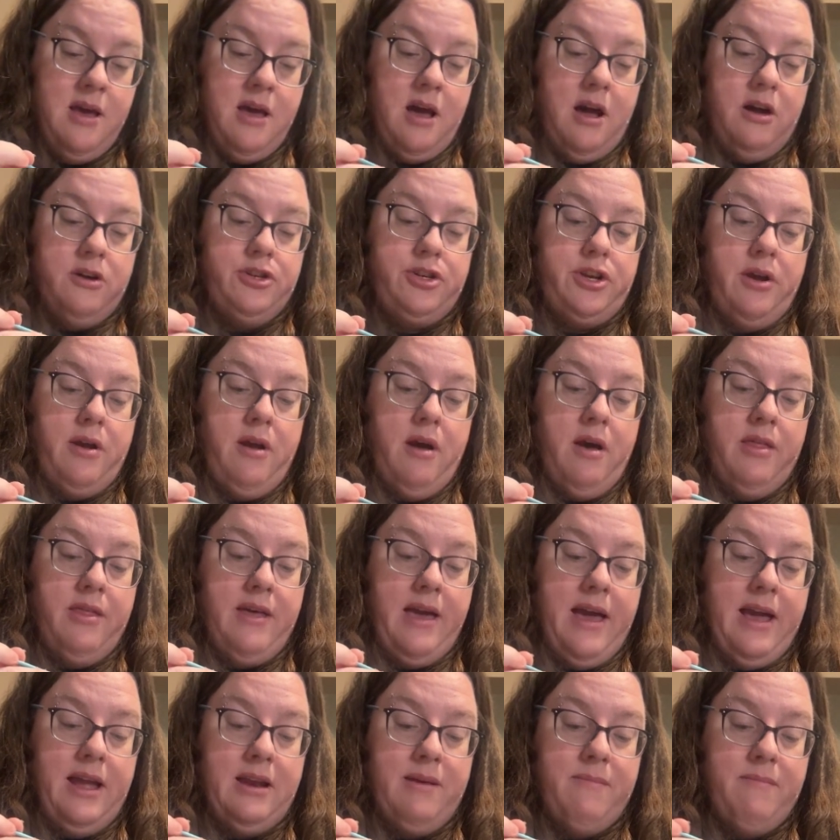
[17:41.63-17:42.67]
I'll show you all
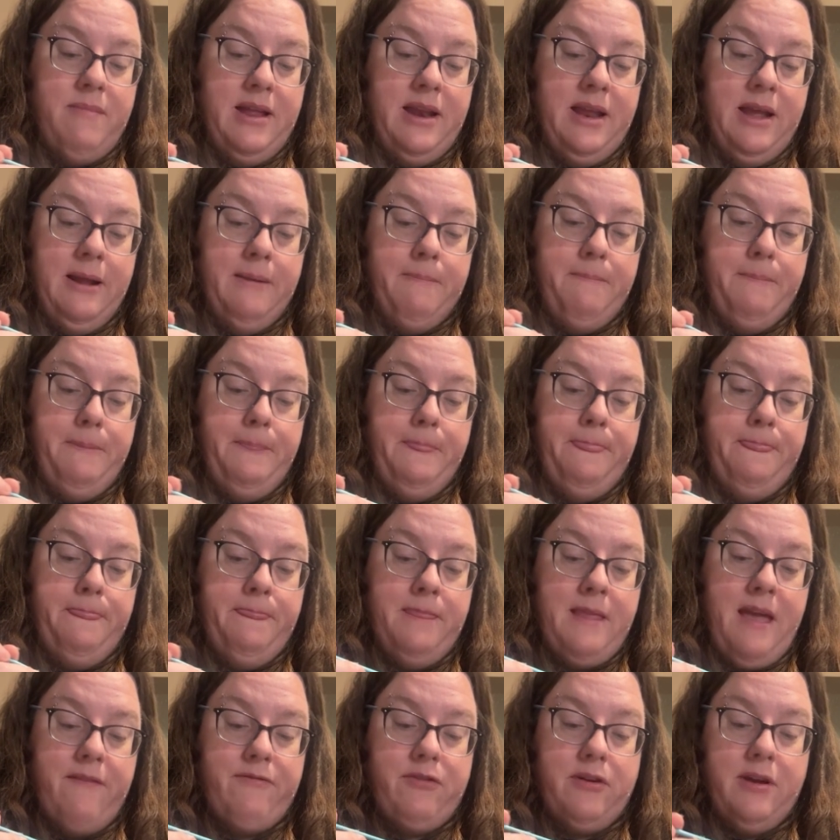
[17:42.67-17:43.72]
that in a minute.
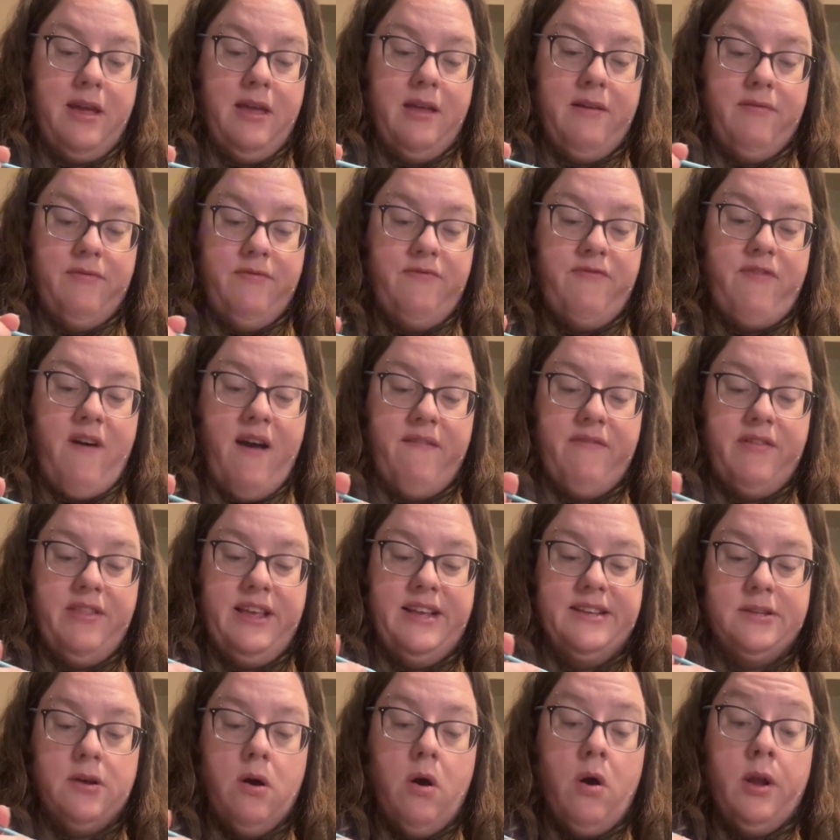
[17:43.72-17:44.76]
After I get 5 of
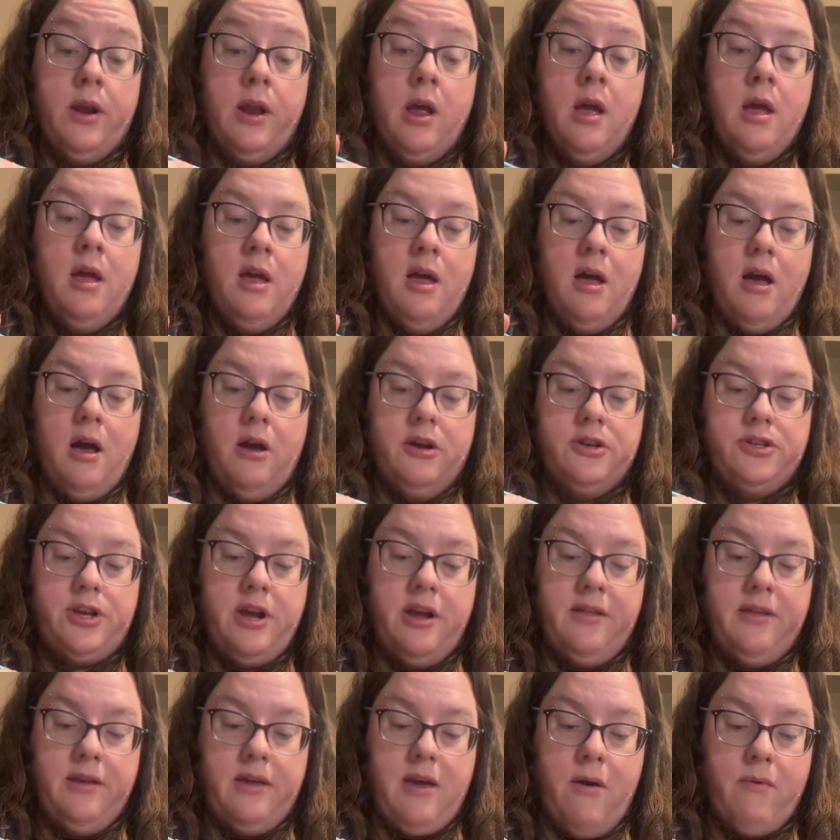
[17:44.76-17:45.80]
these on, I'll show
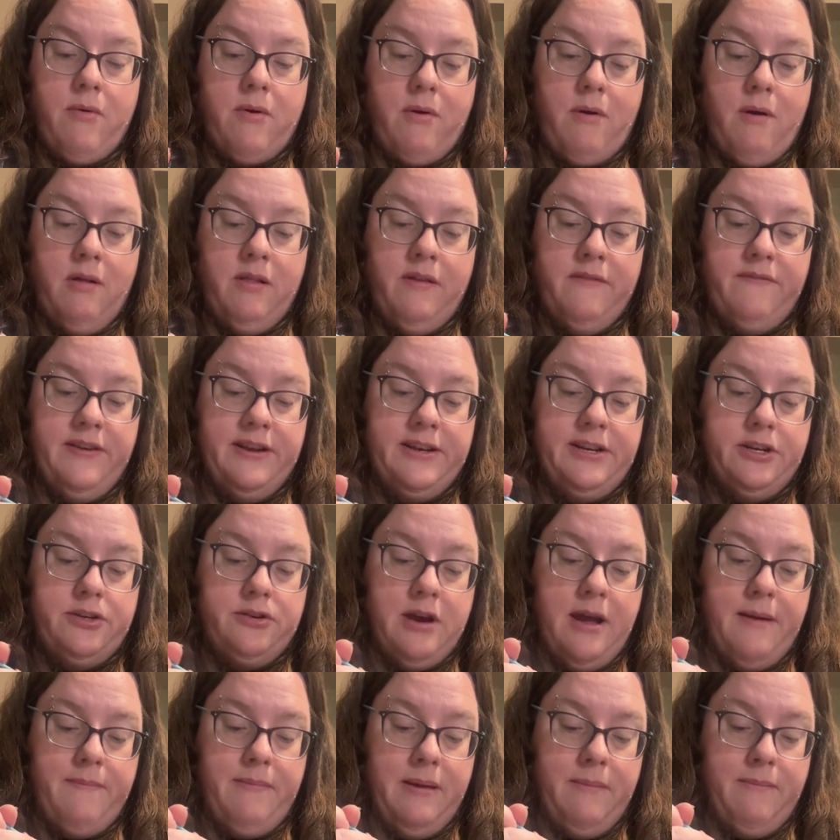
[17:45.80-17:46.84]
you the Coca-Cola vintage
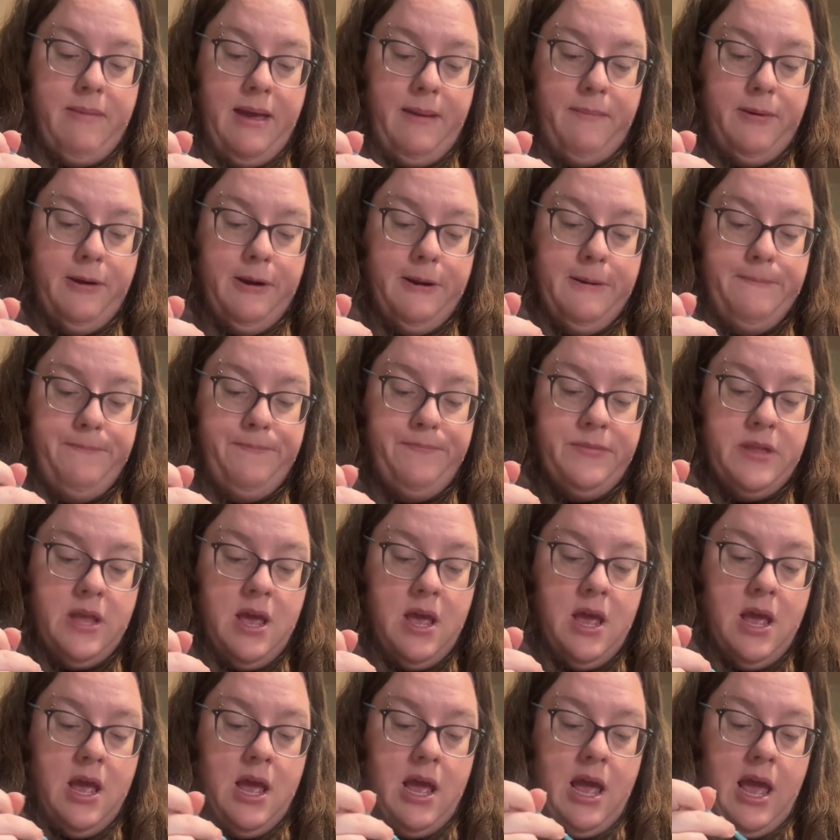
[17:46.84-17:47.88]
wrapping paper.
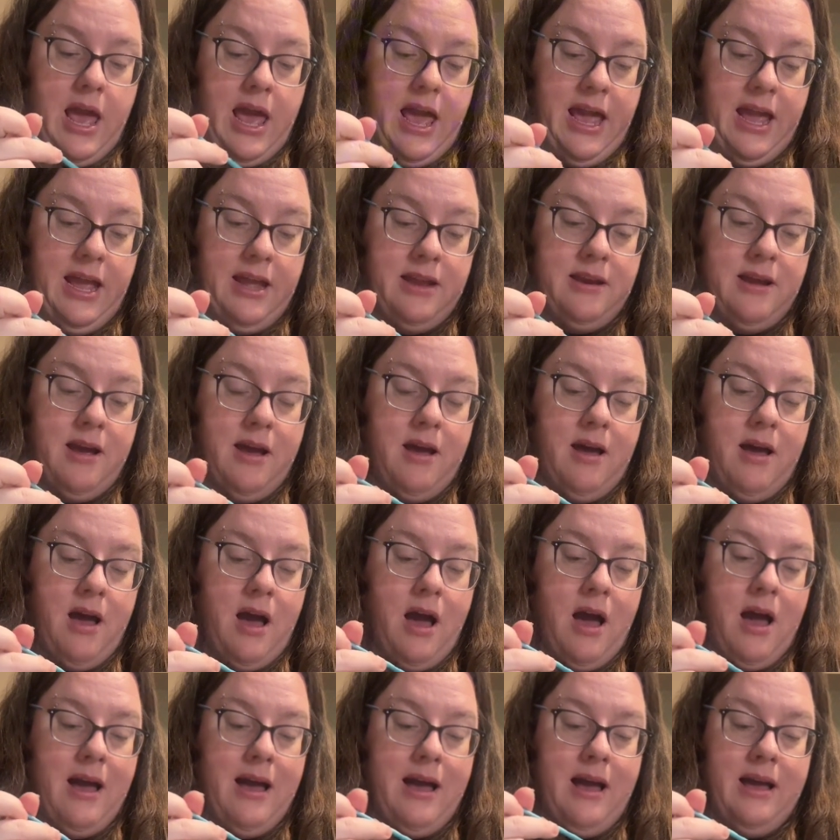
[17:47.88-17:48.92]
And
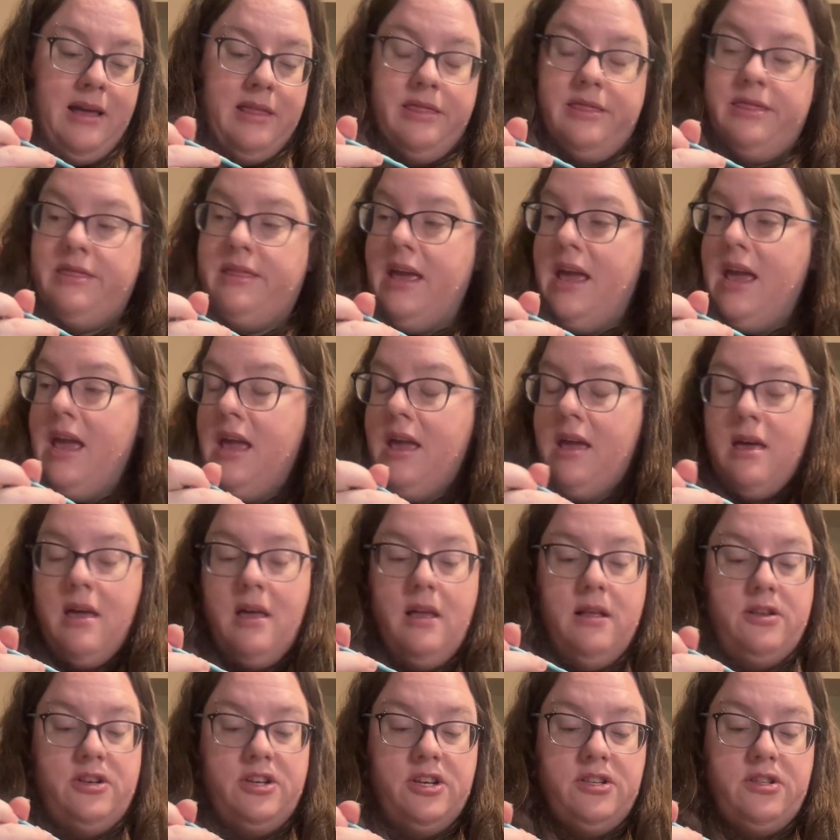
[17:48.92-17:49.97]
I think
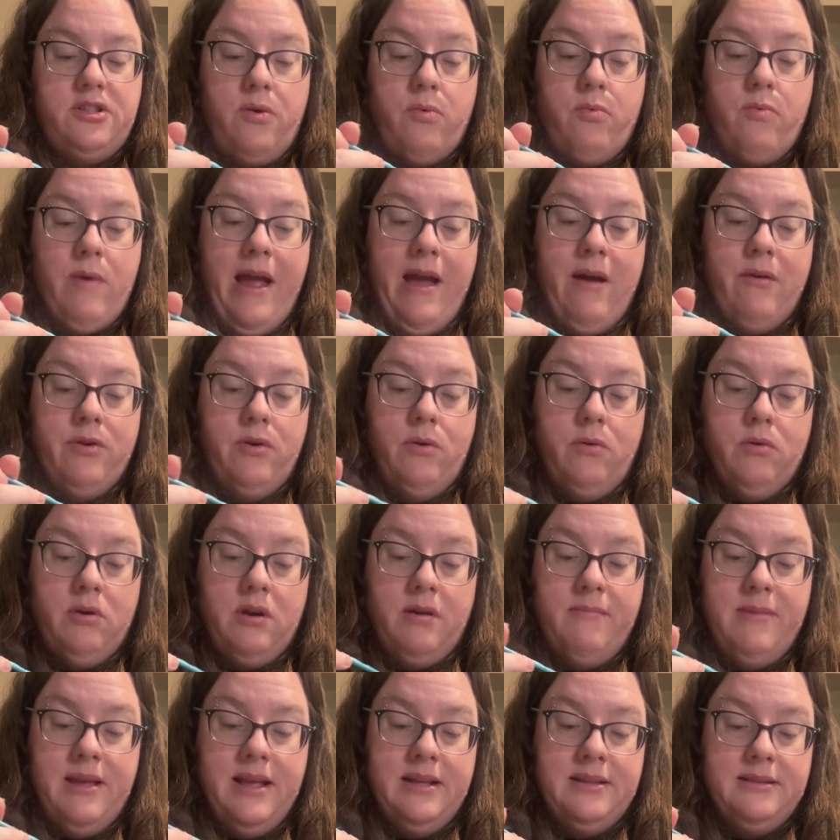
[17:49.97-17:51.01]
just the round
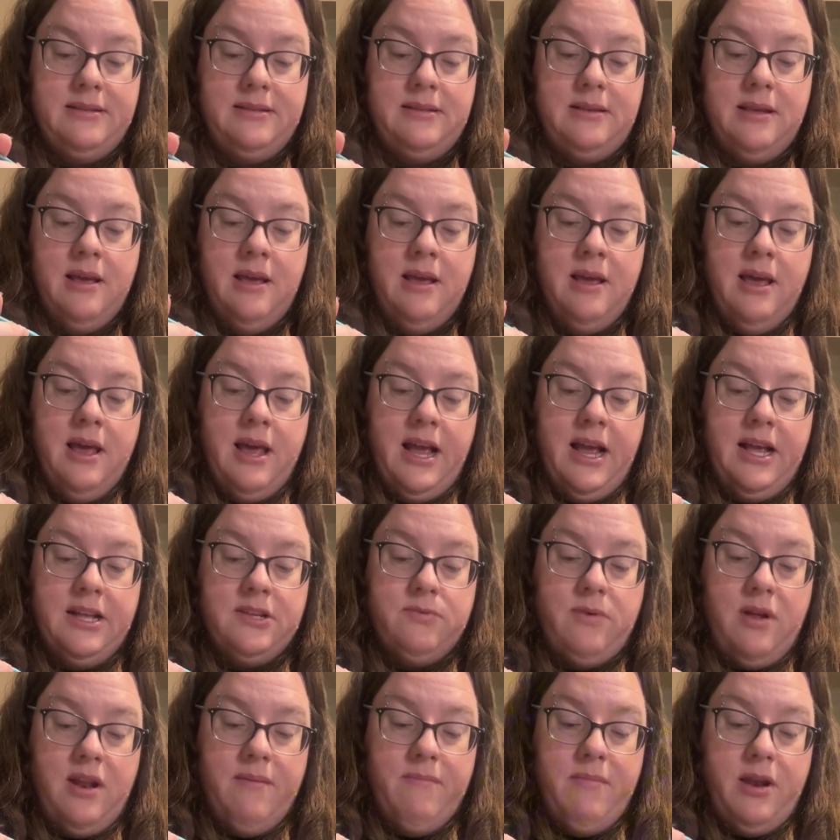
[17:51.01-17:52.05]
ornaments is
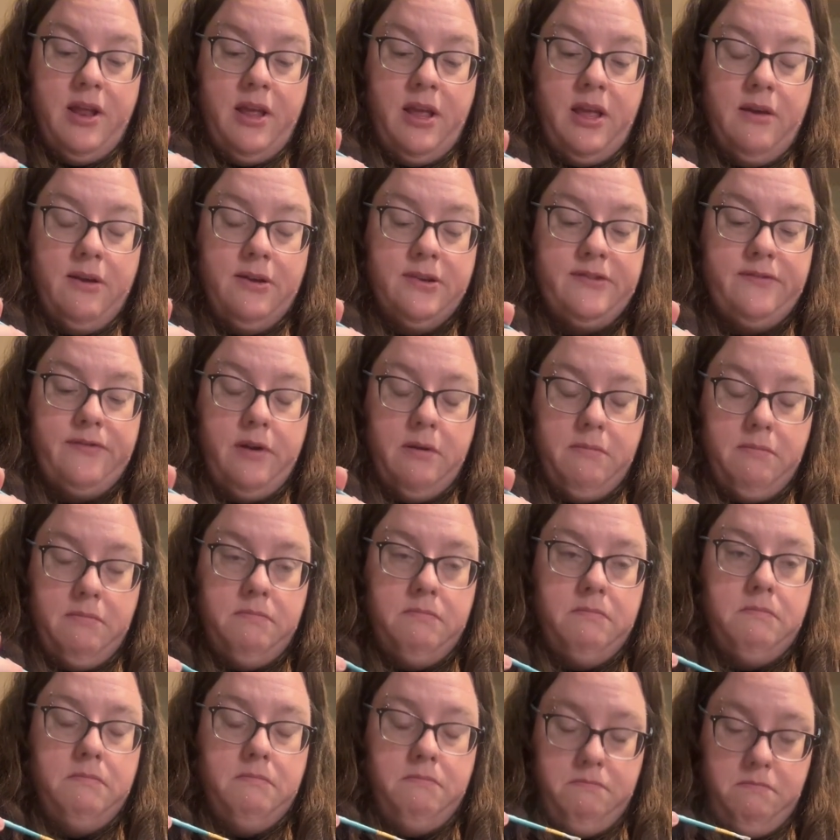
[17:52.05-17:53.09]
what I'm going to use for...
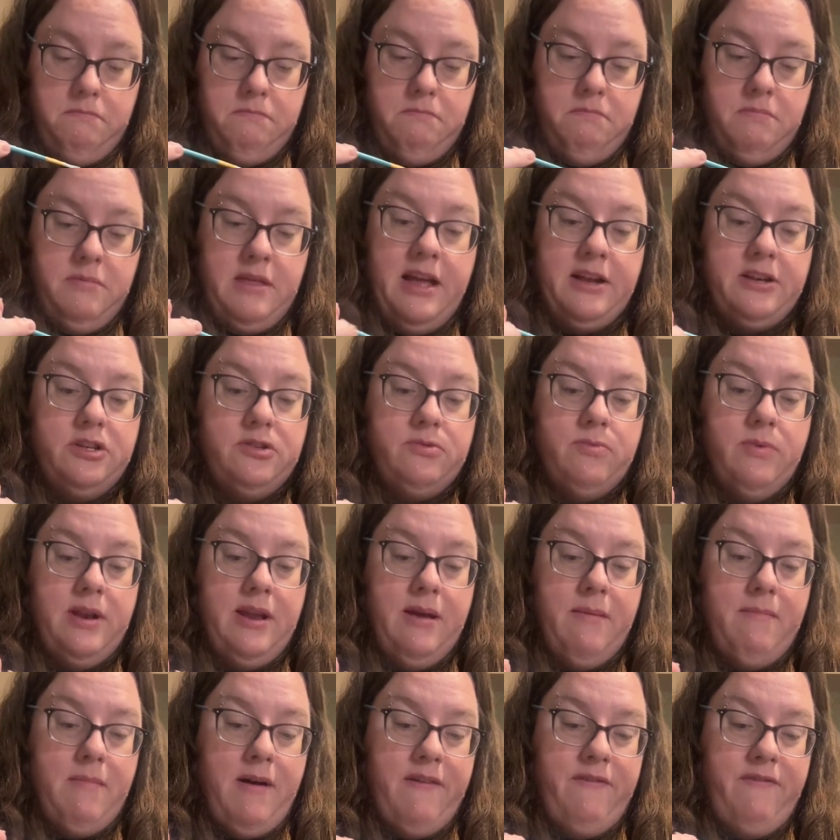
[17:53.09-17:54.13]
That just went
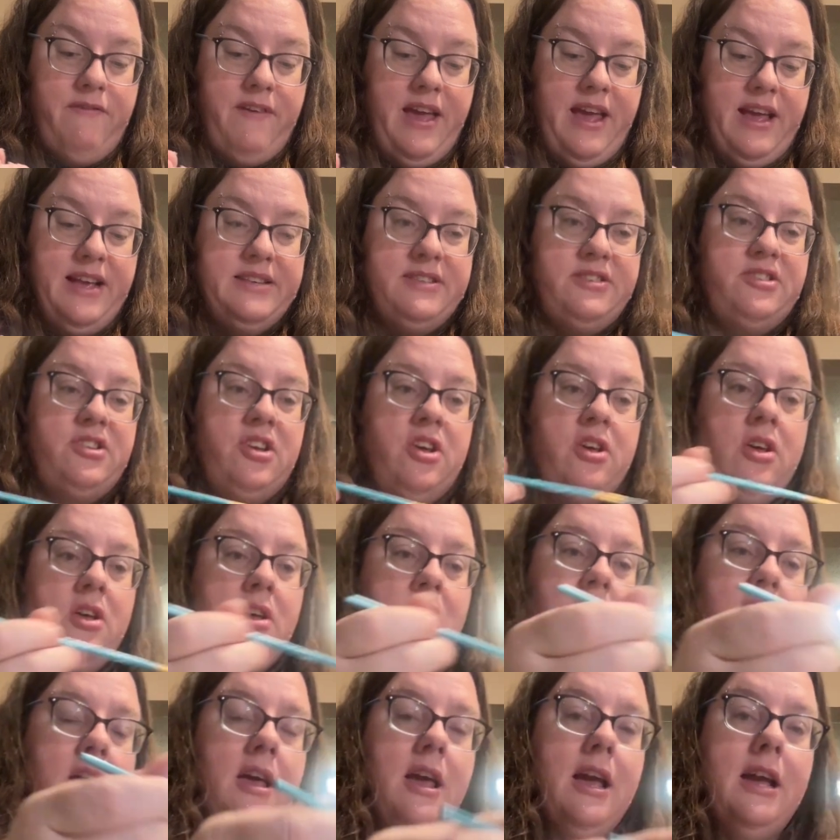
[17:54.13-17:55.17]
up my face.
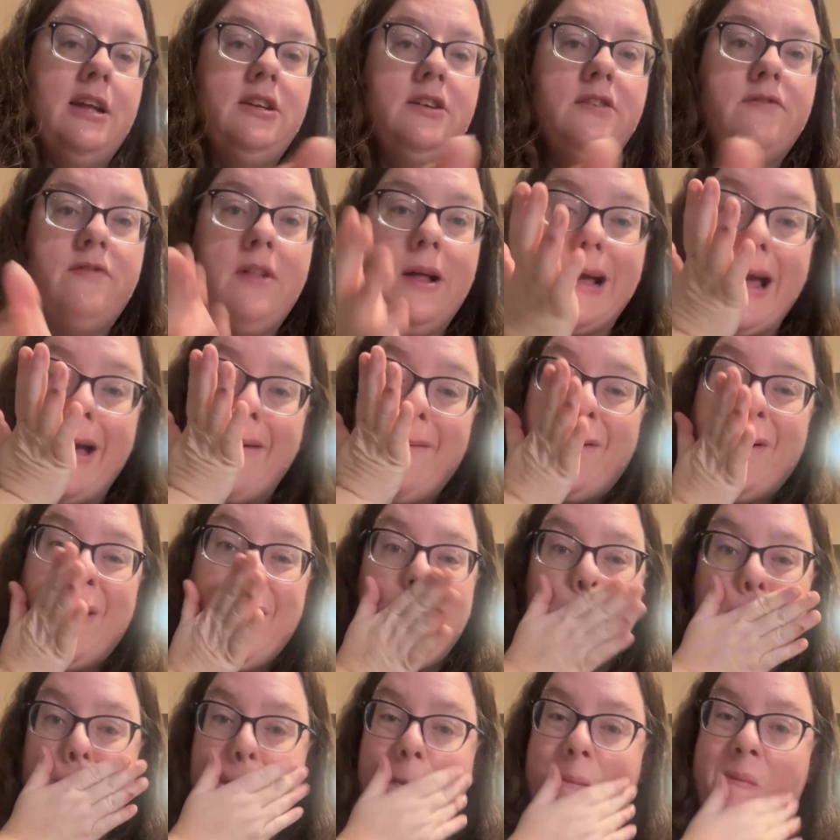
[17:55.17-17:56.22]
It just flung
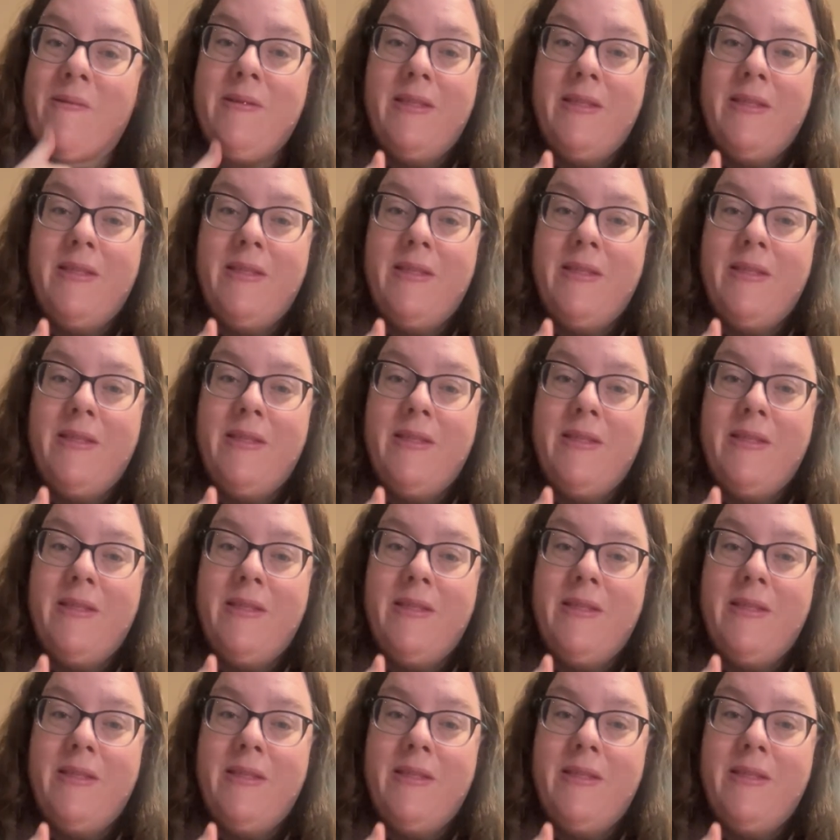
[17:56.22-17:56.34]
everywhere.